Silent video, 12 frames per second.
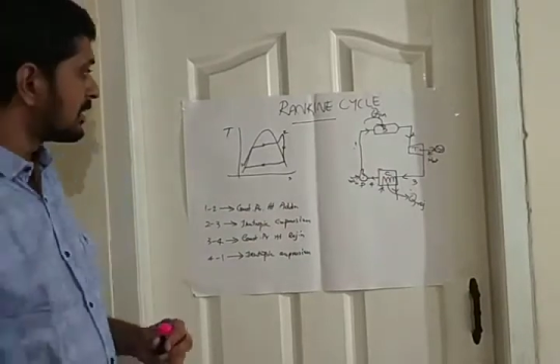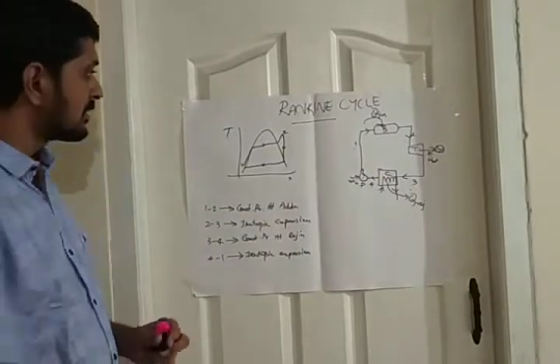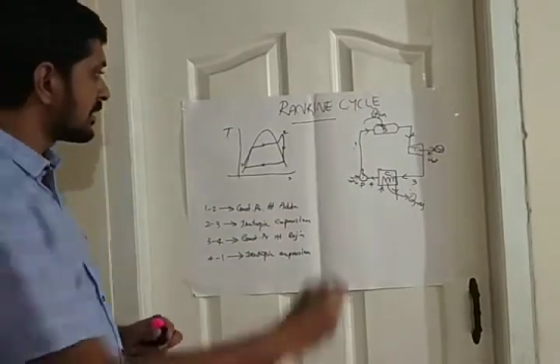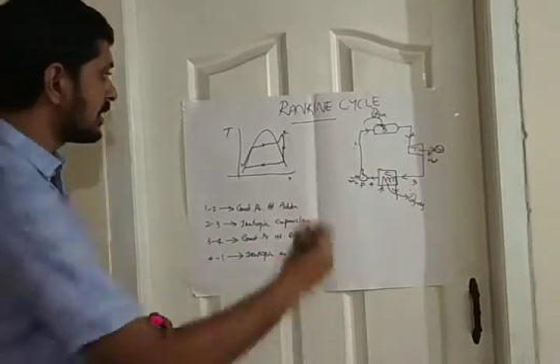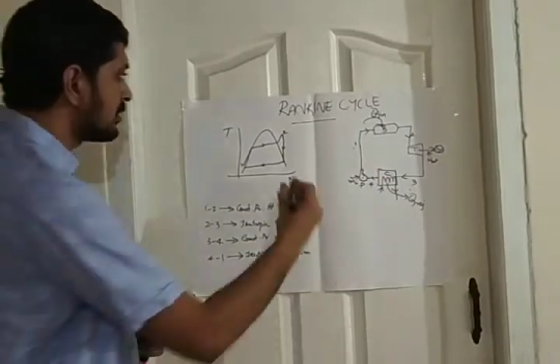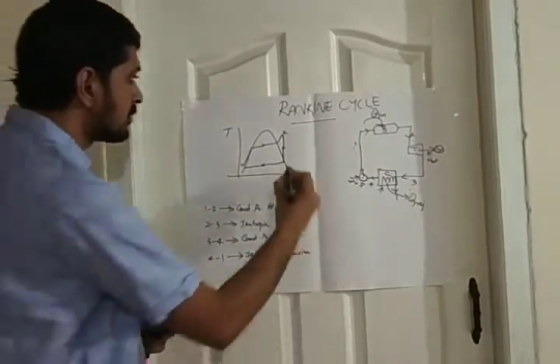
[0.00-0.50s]

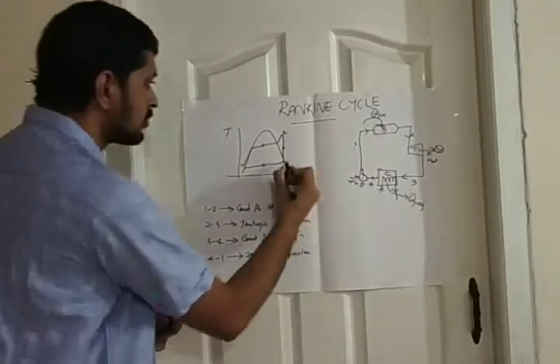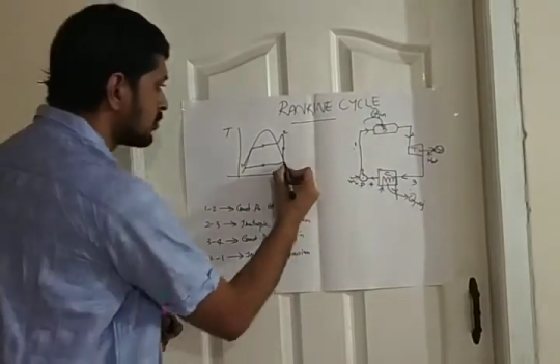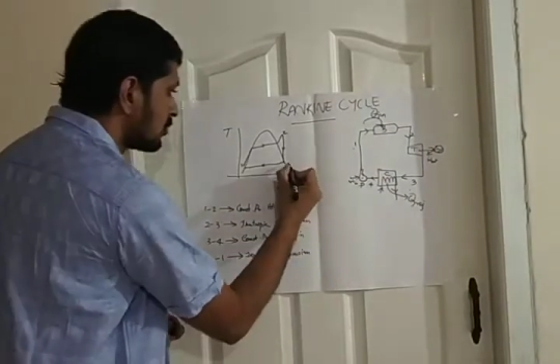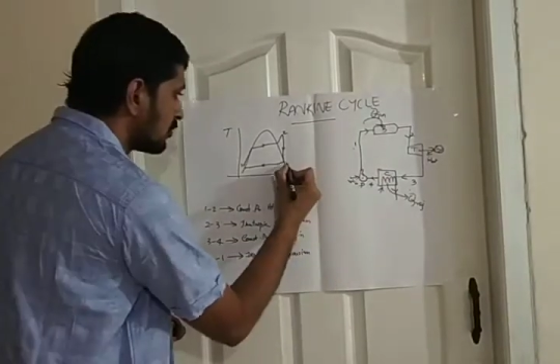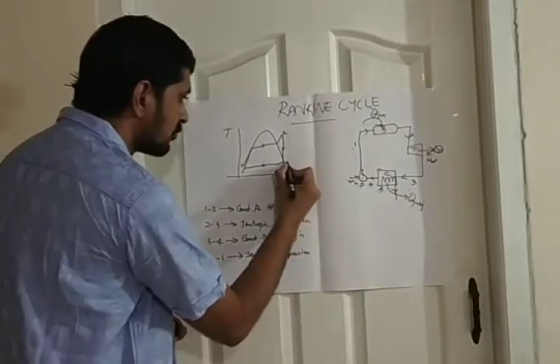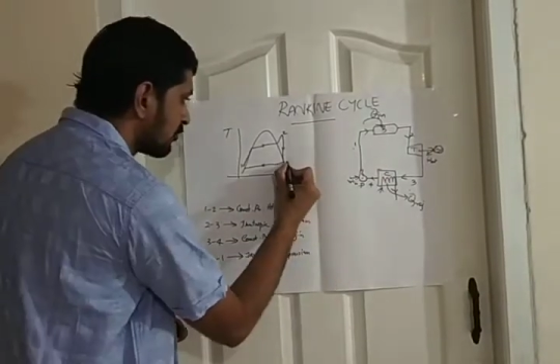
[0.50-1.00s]
3
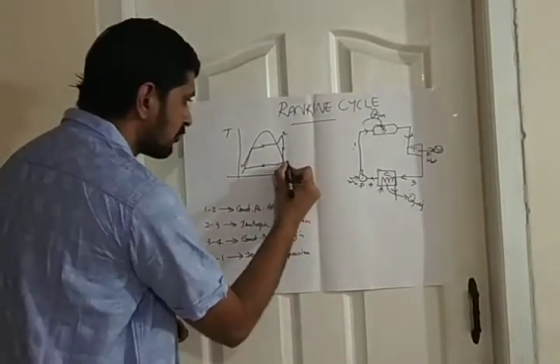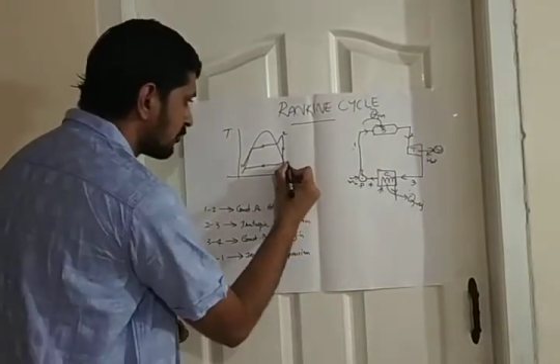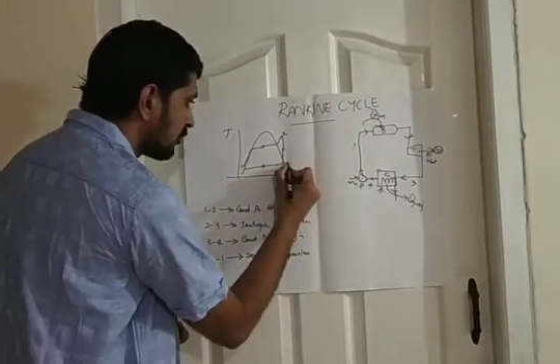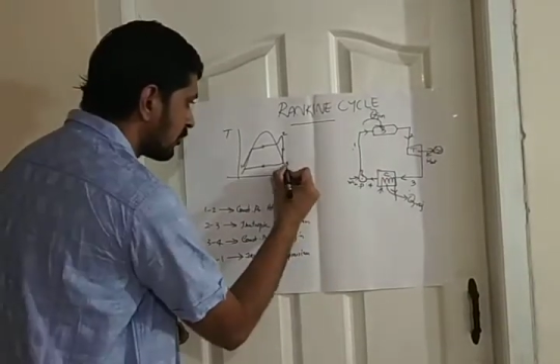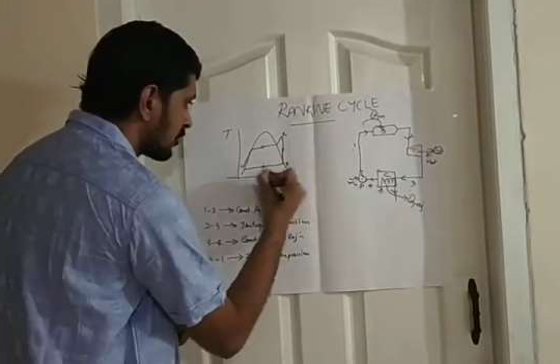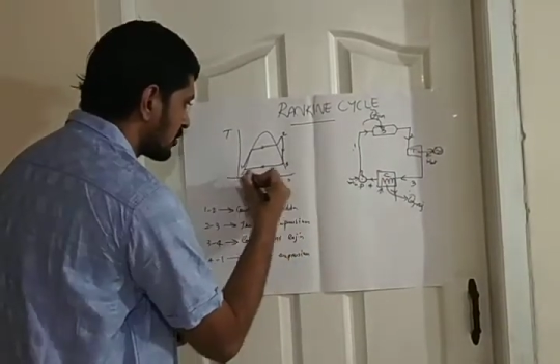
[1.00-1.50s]
to
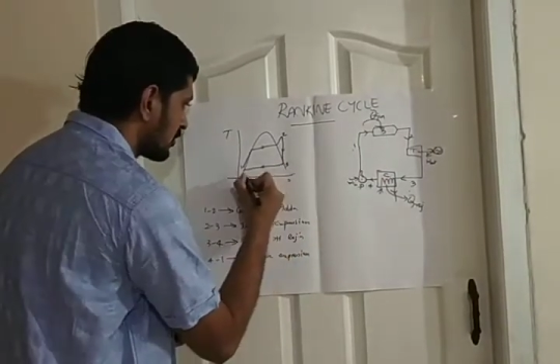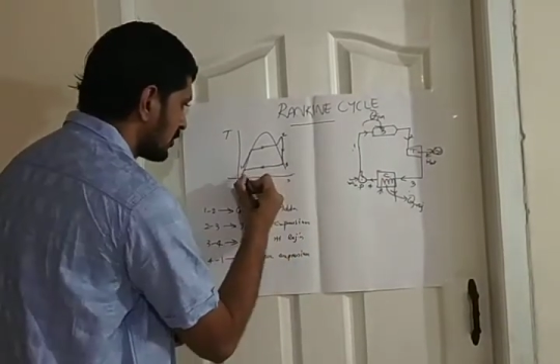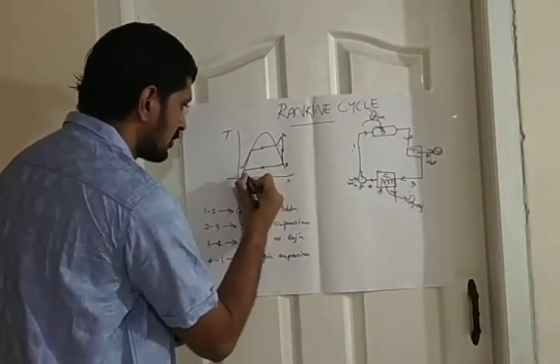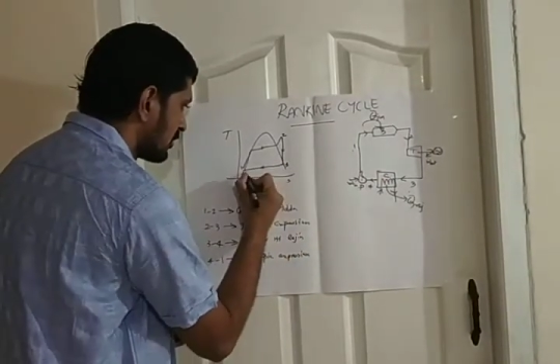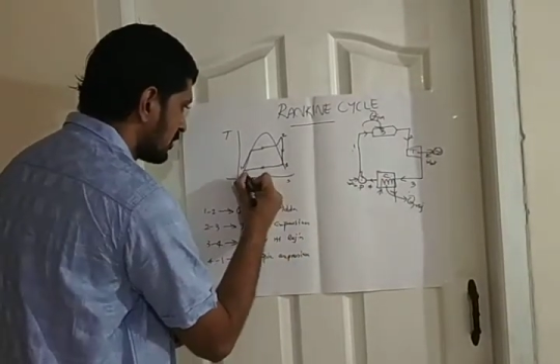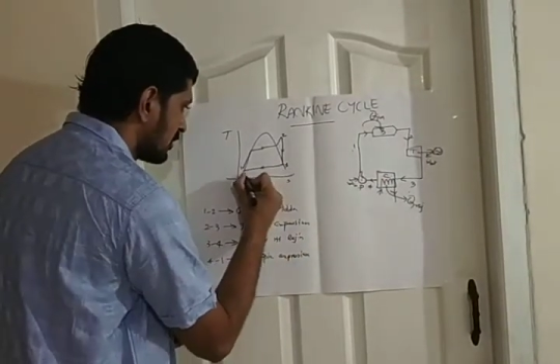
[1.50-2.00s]
4,
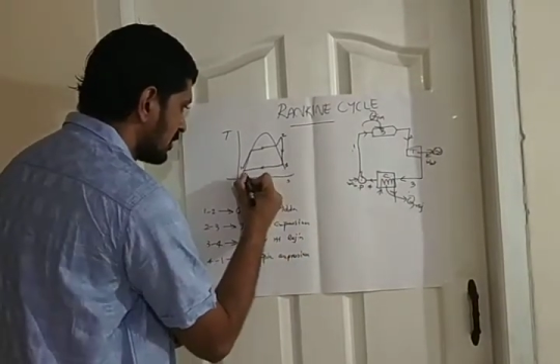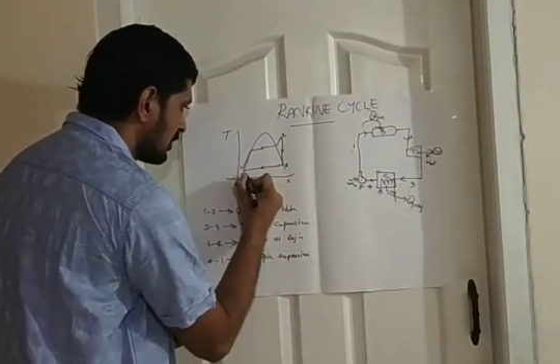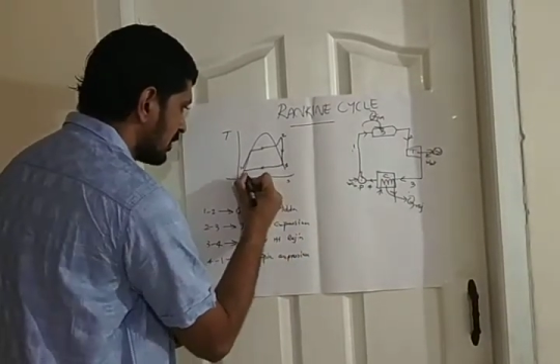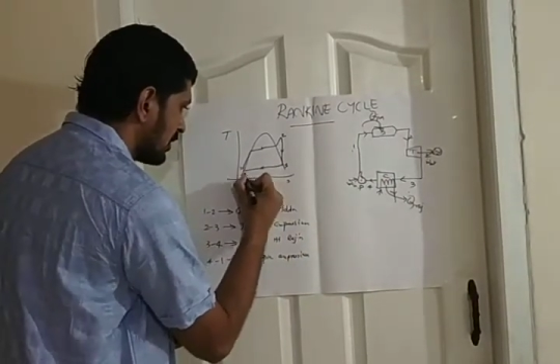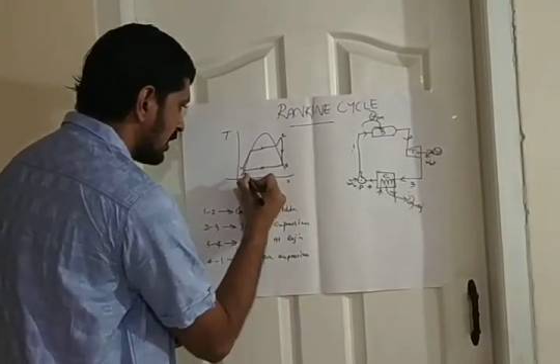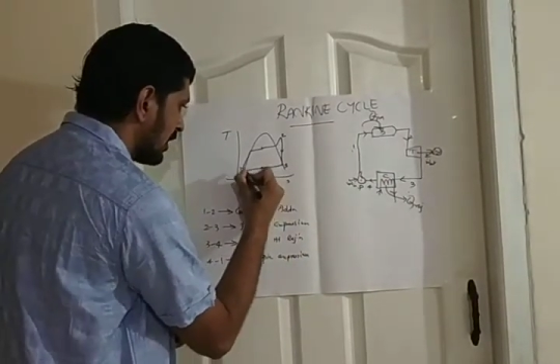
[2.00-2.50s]

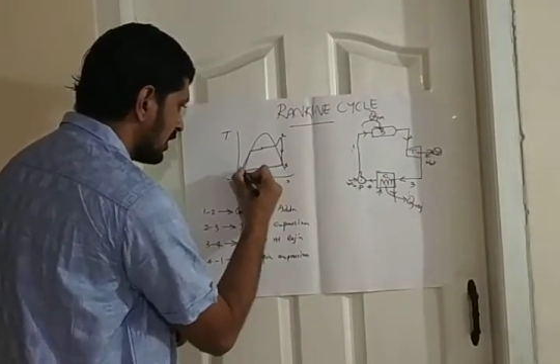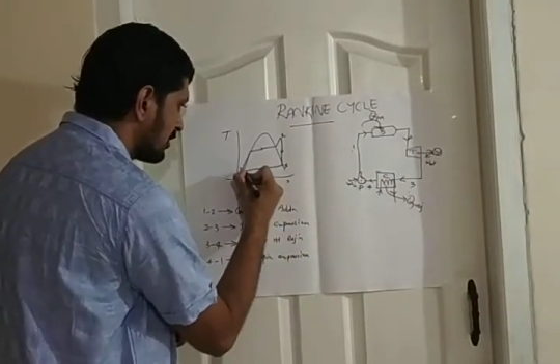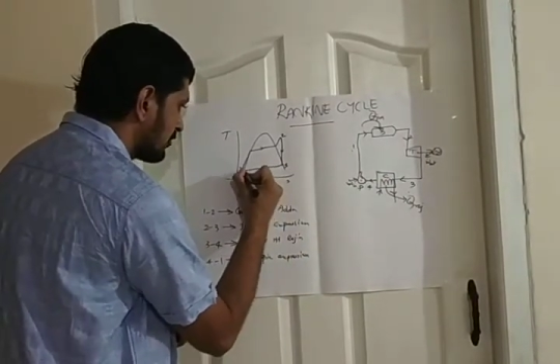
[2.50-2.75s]
and